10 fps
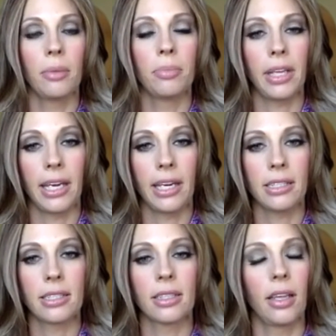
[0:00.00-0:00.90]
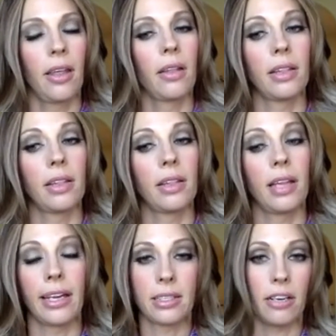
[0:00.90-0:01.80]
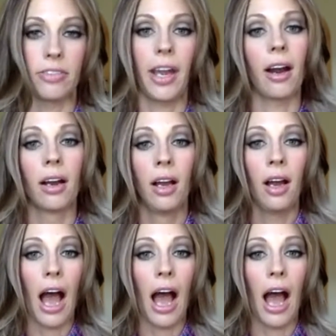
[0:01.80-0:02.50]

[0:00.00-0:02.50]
in place like self care.